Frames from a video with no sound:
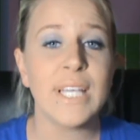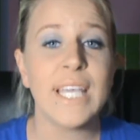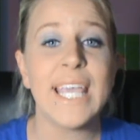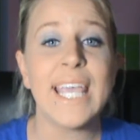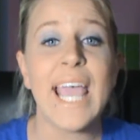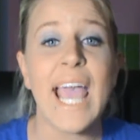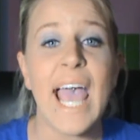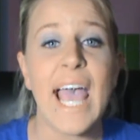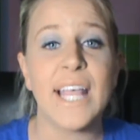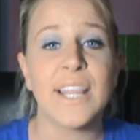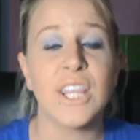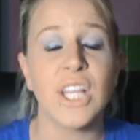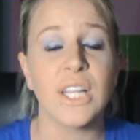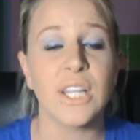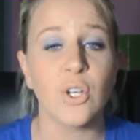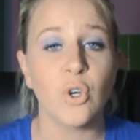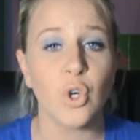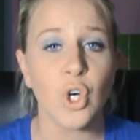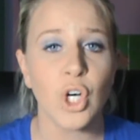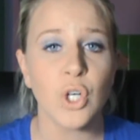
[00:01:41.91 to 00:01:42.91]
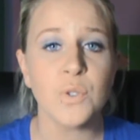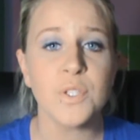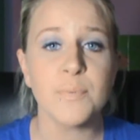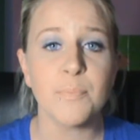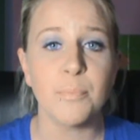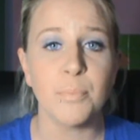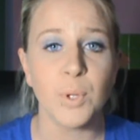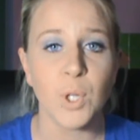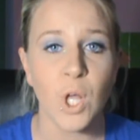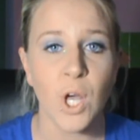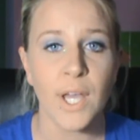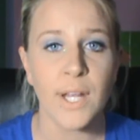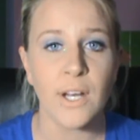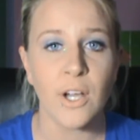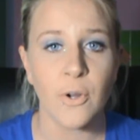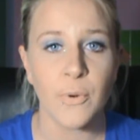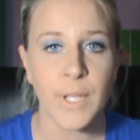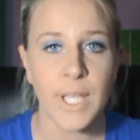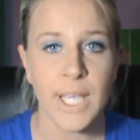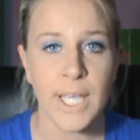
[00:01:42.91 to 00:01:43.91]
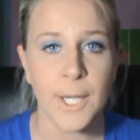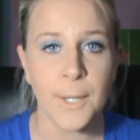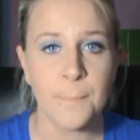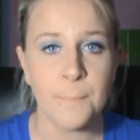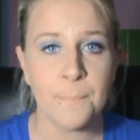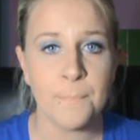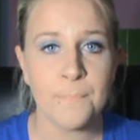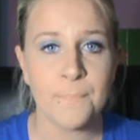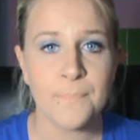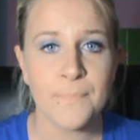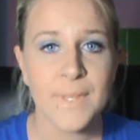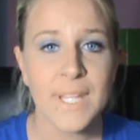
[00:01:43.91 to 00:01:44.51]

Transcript: He had the little girl's blood on him.